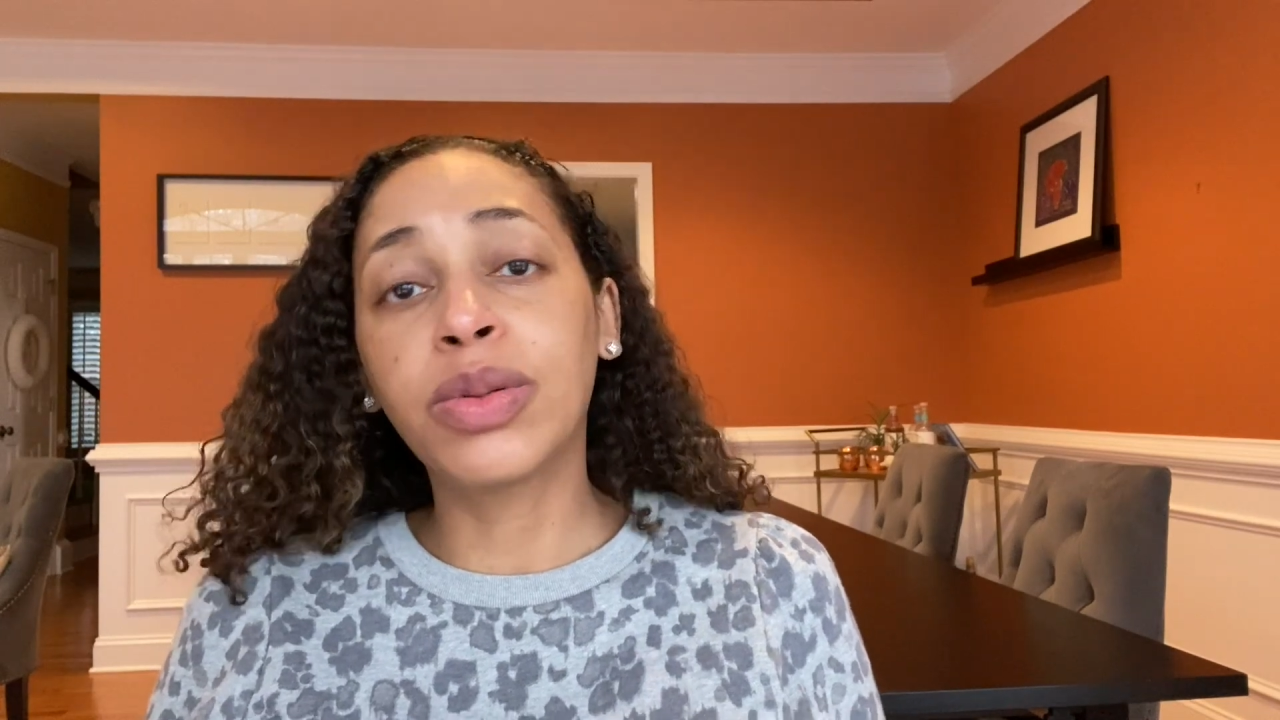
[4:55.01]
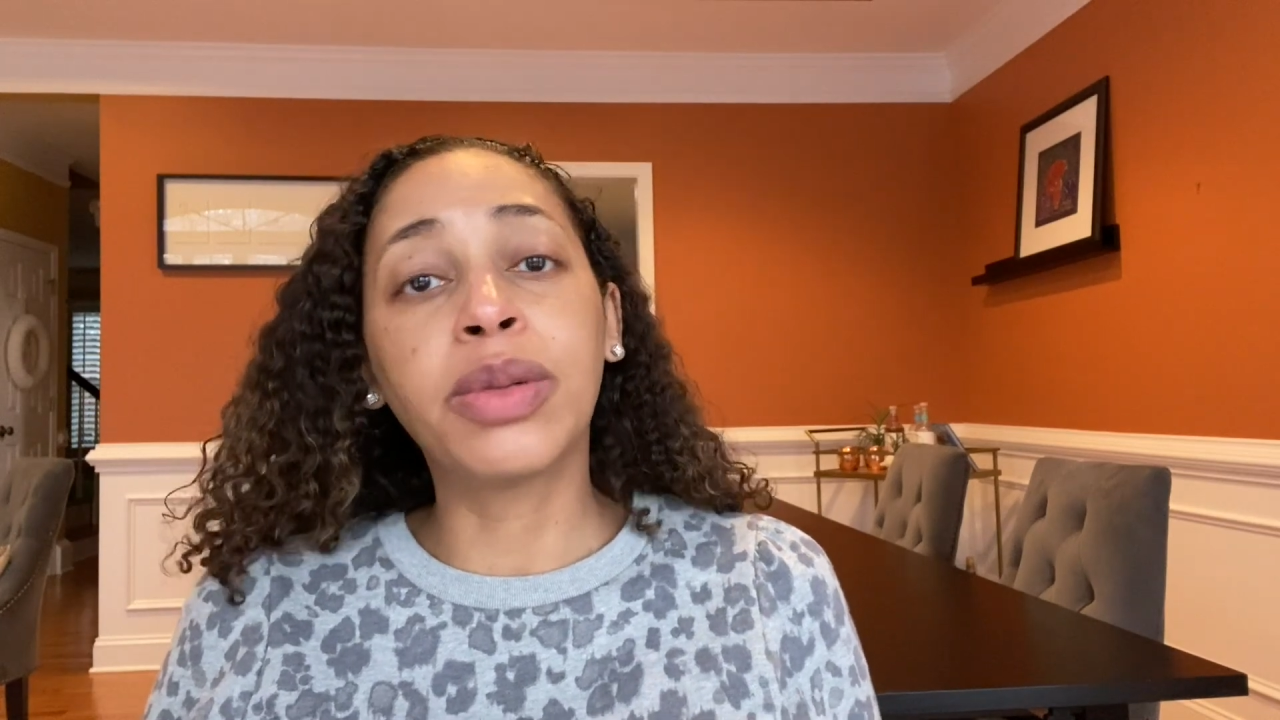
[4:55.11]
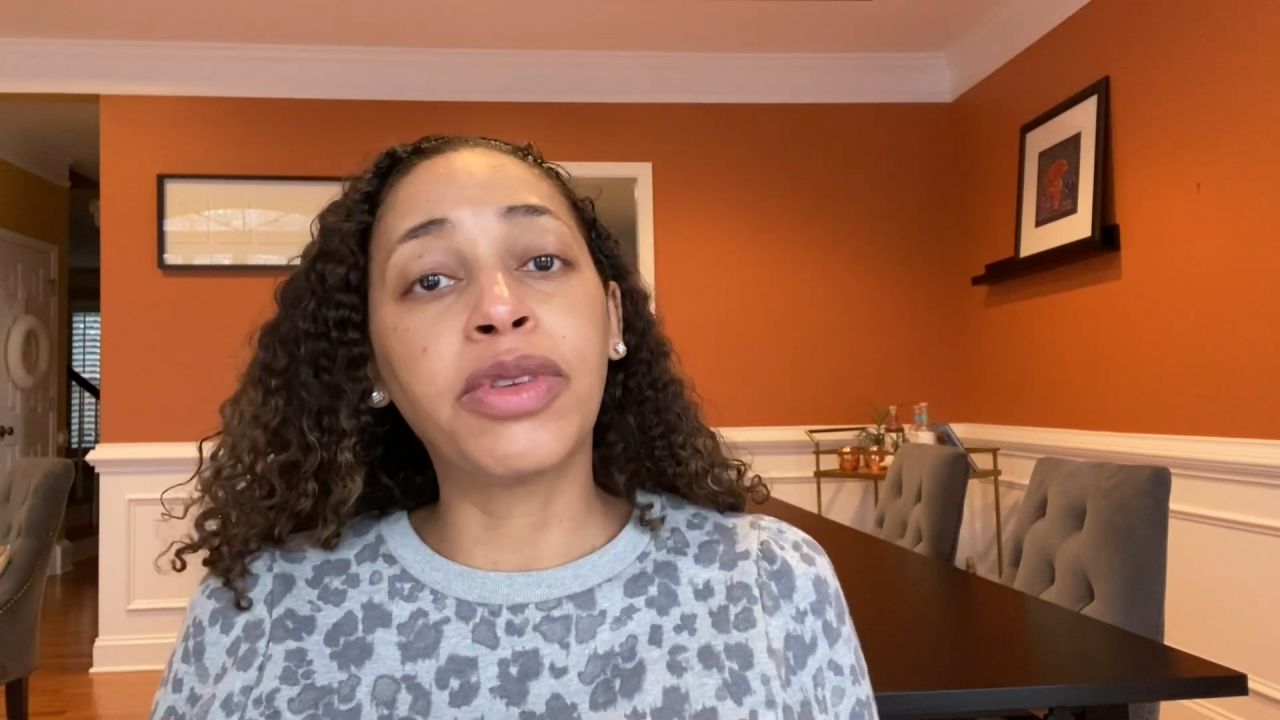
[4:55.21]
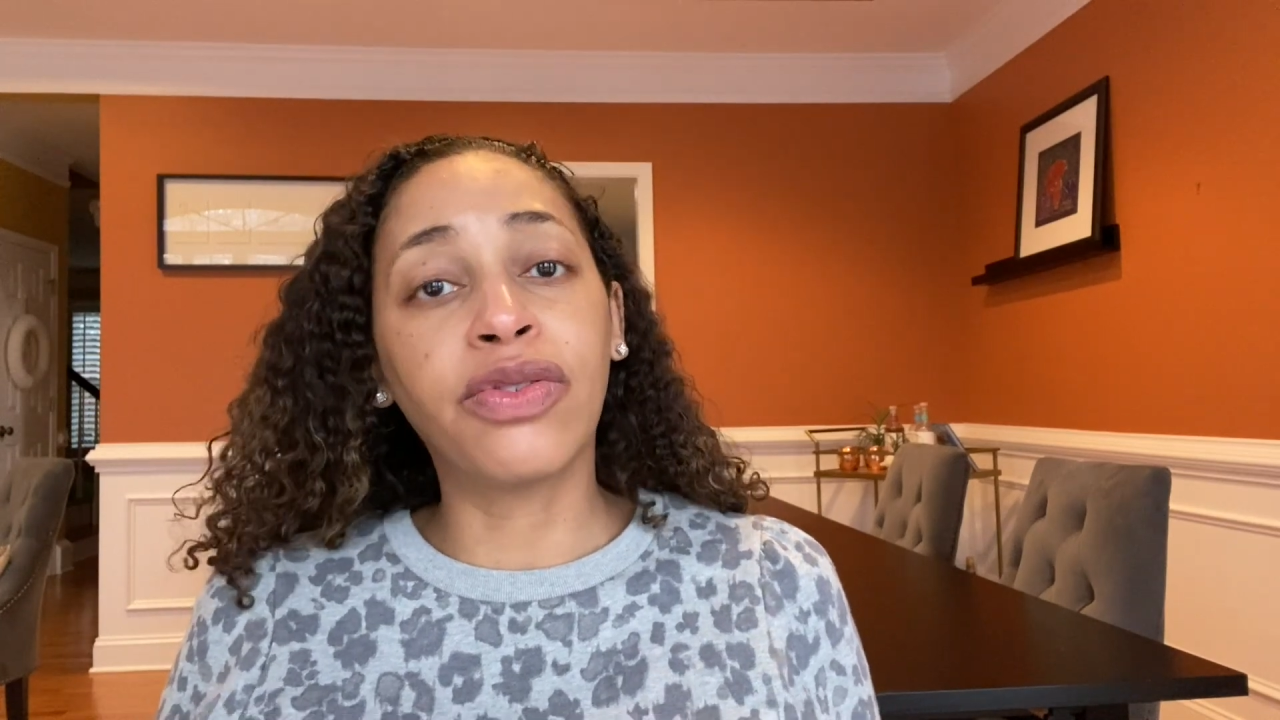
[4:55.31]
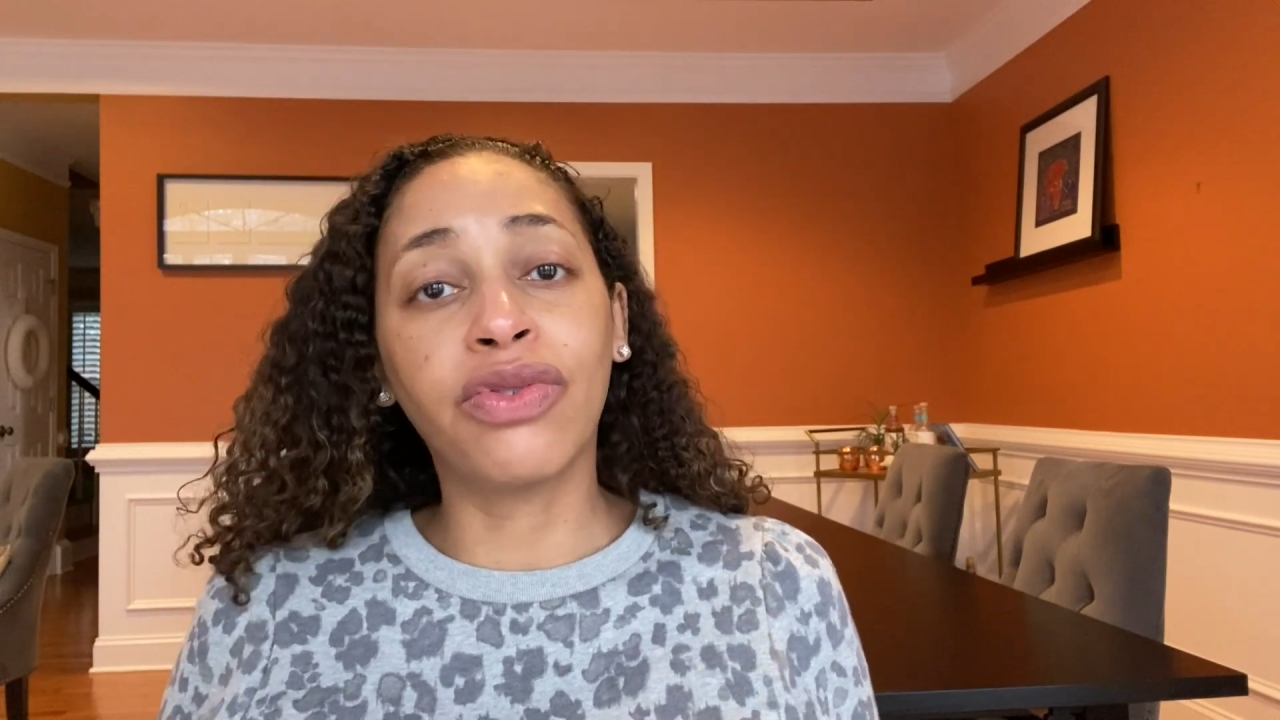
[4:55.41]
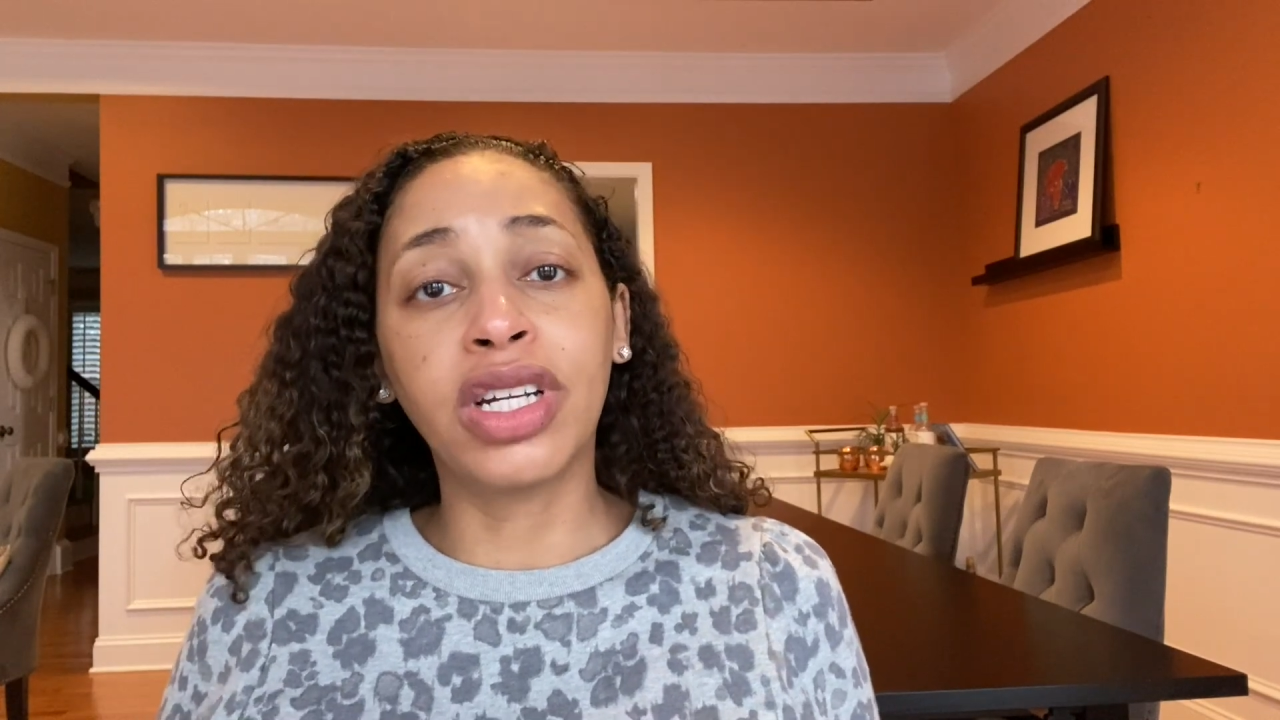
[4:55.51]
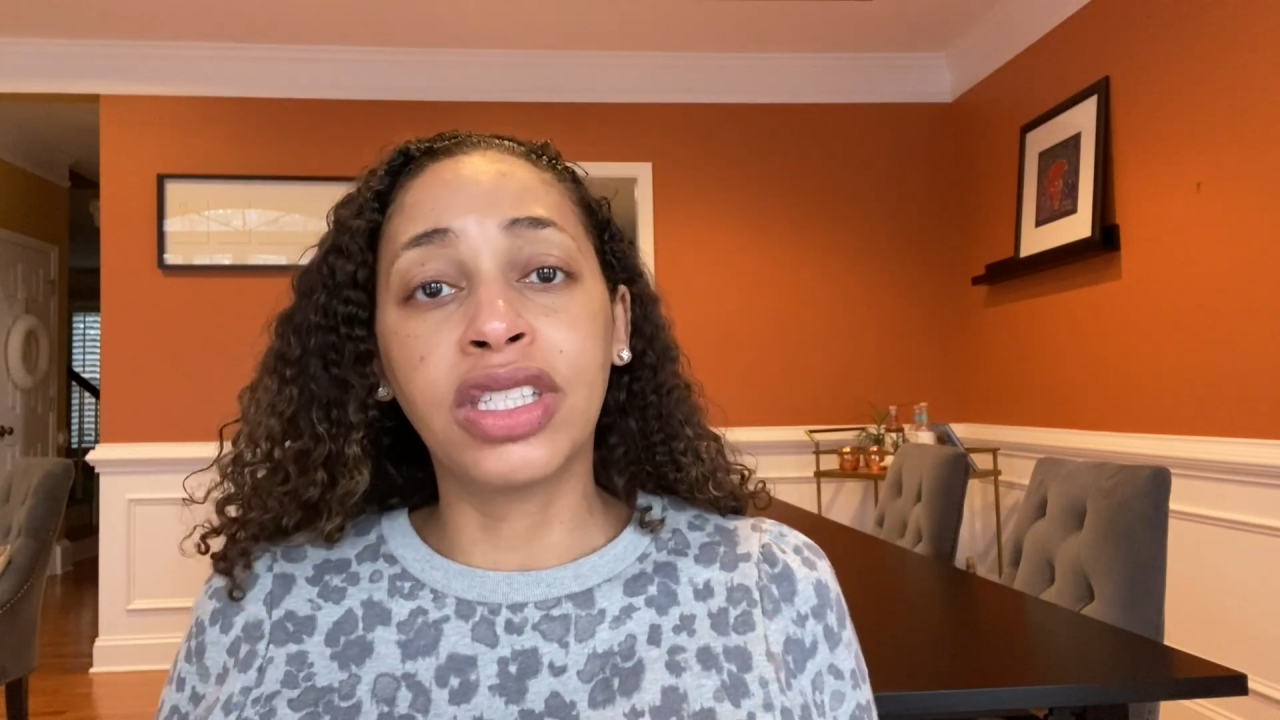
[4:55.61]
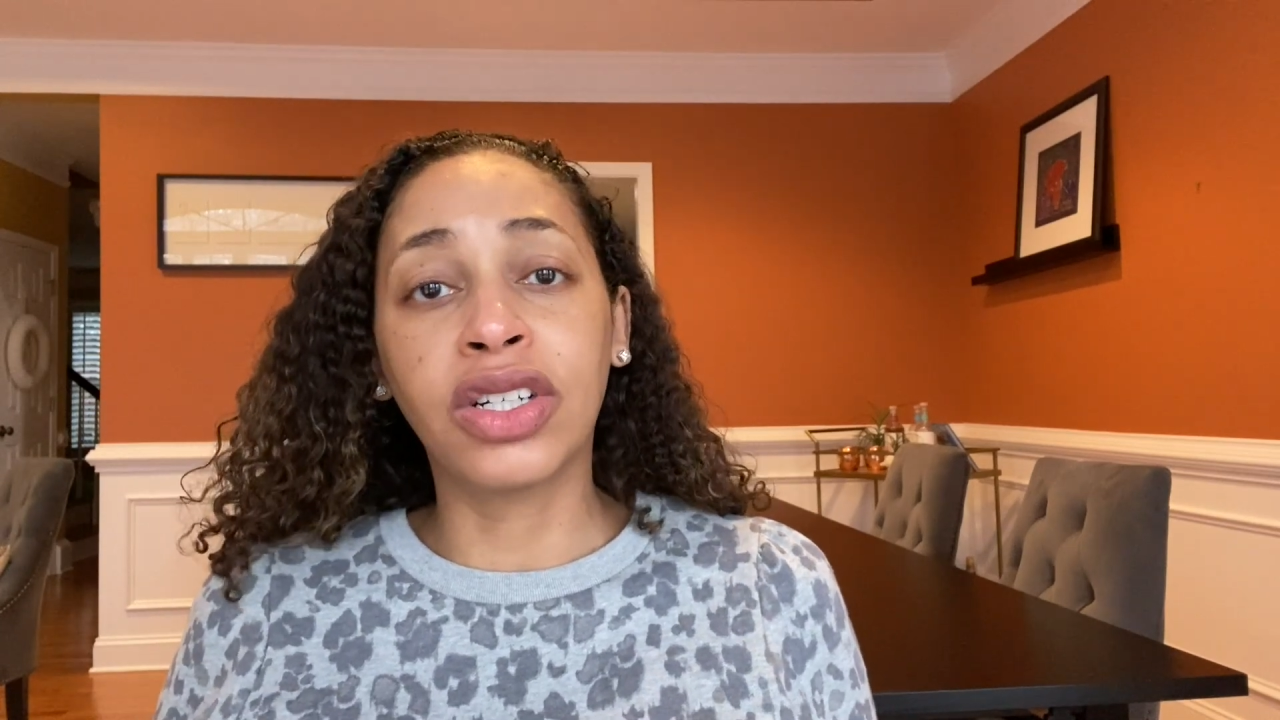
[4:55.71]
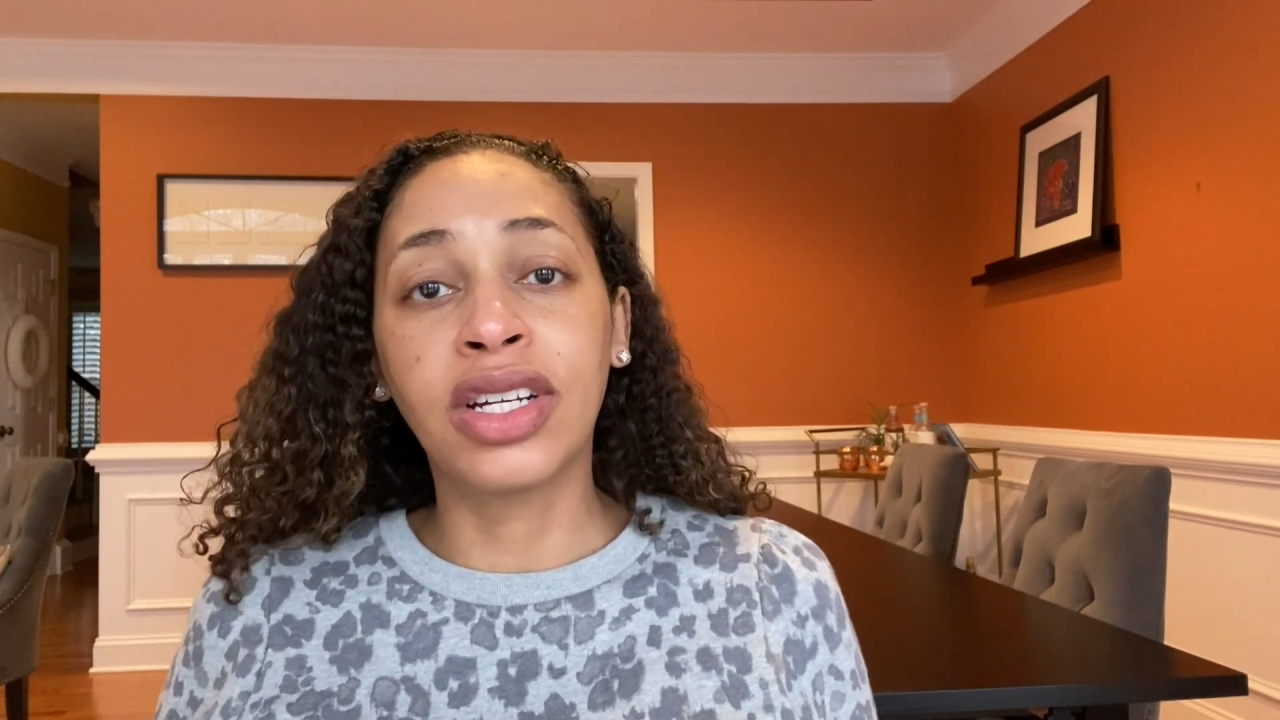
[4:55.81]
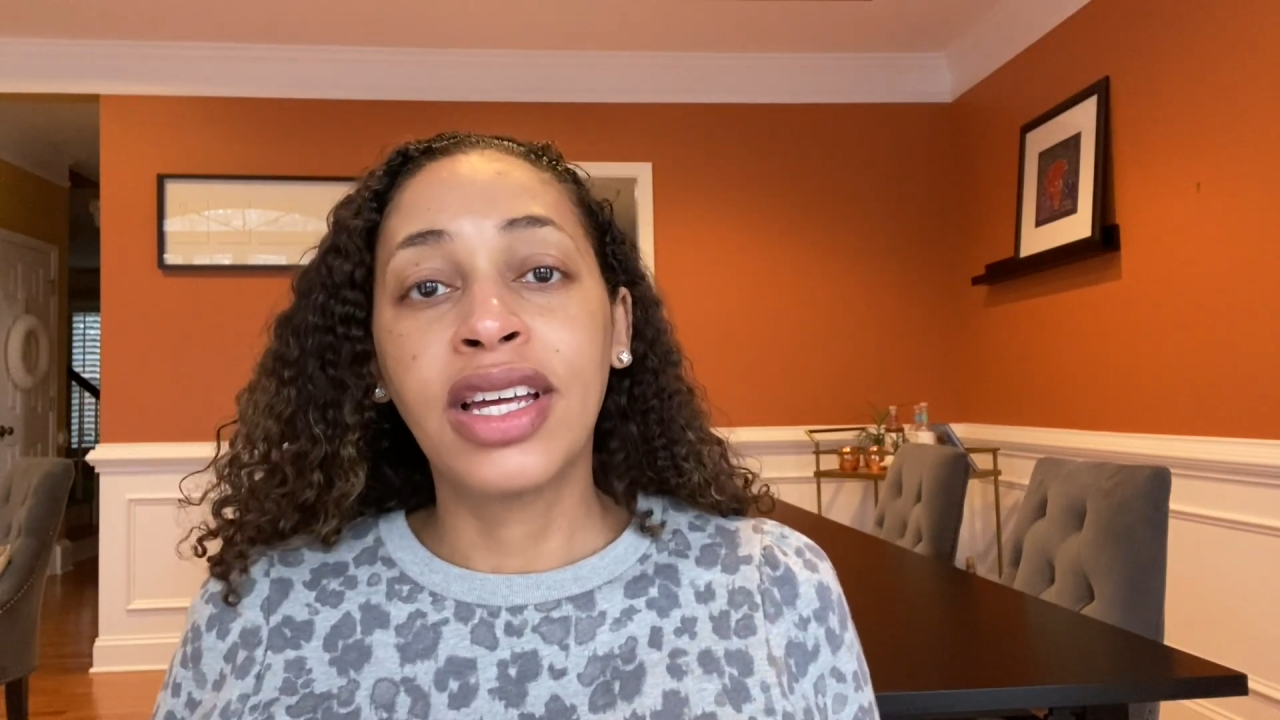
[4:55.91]
put them in the
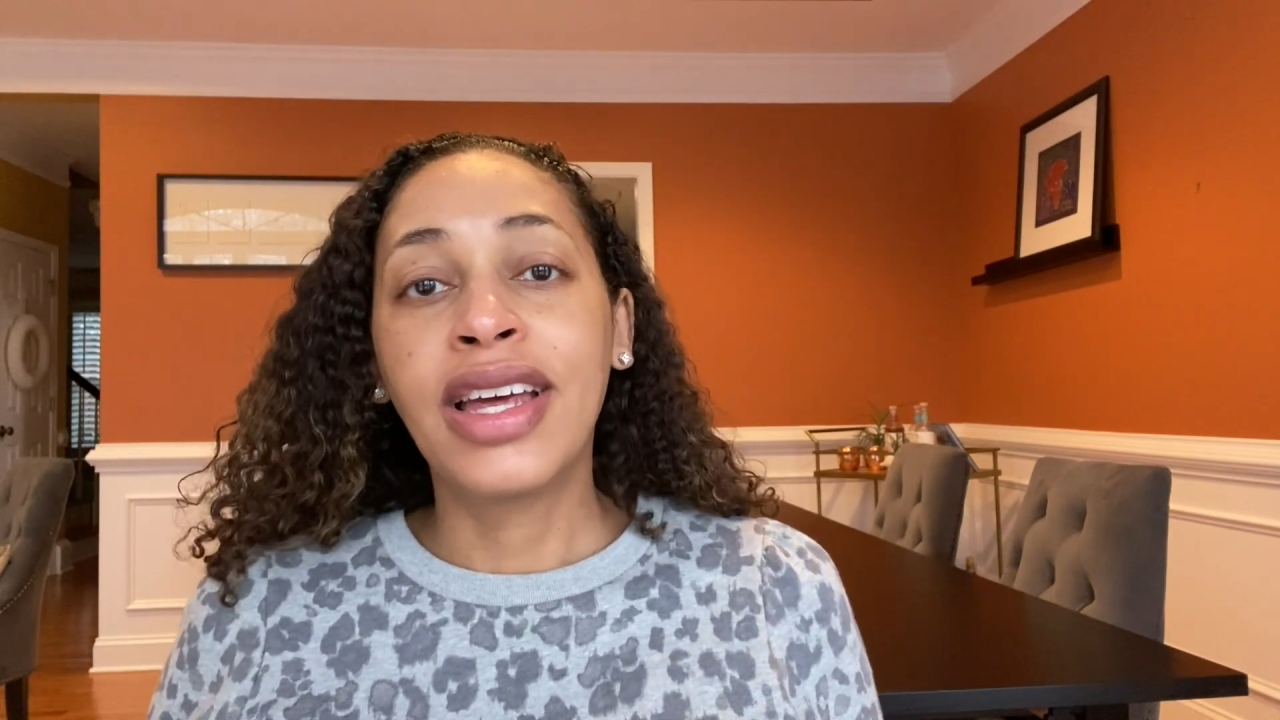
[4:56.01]
freezer